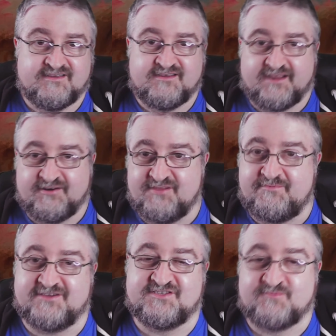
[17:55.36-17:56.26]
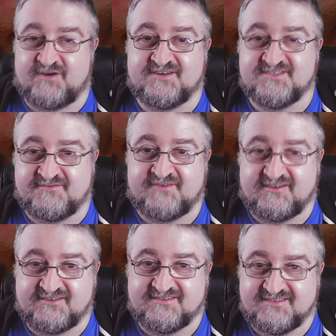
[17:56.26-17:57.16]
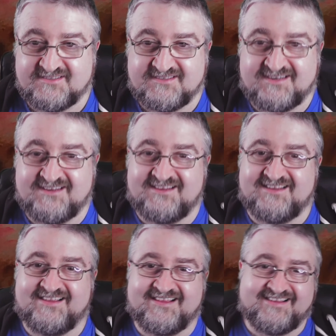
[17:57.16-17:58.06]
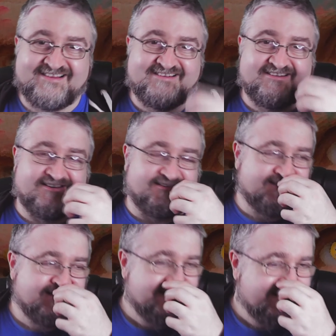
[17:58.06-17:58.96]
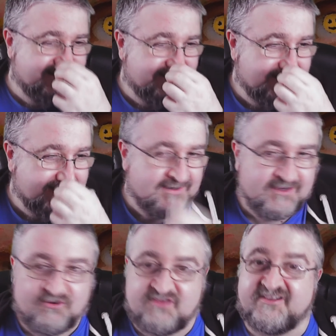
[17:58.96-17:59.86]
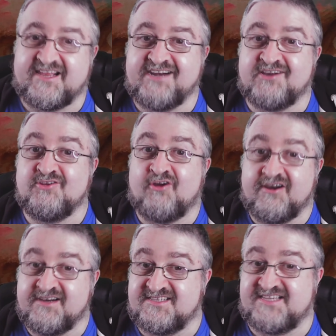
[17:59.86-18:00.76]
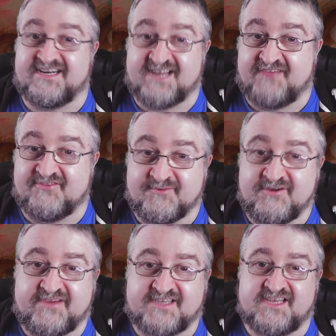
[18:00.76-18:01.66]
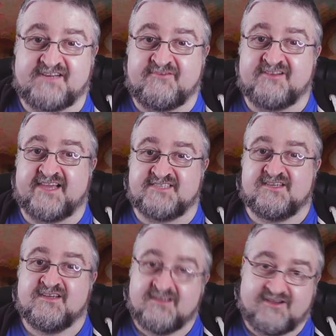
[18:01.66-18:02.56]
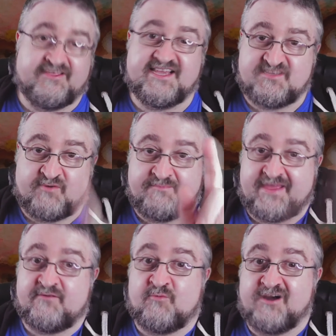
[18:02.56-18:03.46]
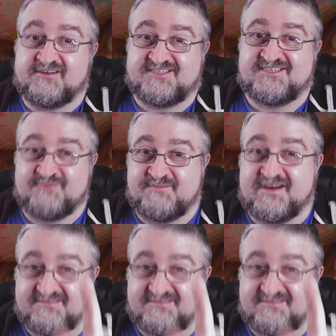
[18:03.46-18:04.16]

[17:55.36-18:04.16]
the only person who's working is the villain, you know, who they rely on a lot in the second half of the movie, because then they realise, oh, that's the one bit that works, we better